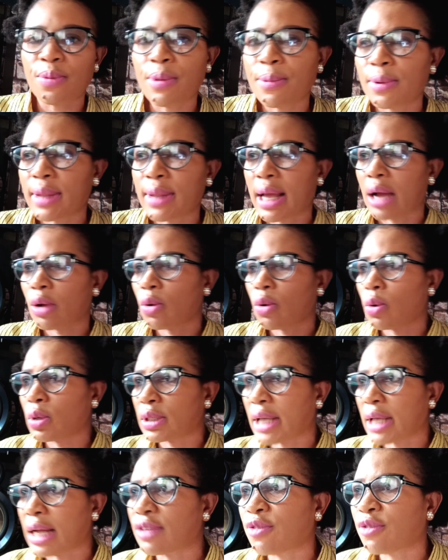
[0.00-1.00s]
people that
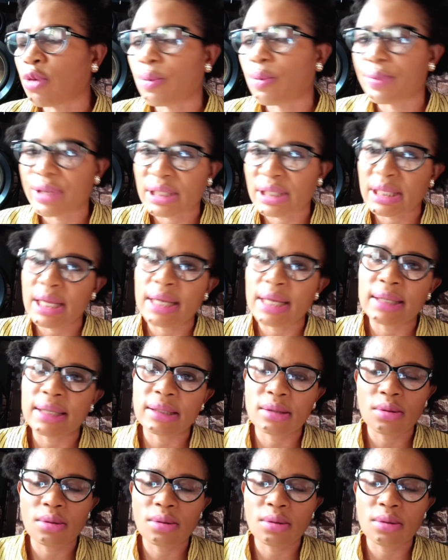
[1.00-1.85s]
goes out for business.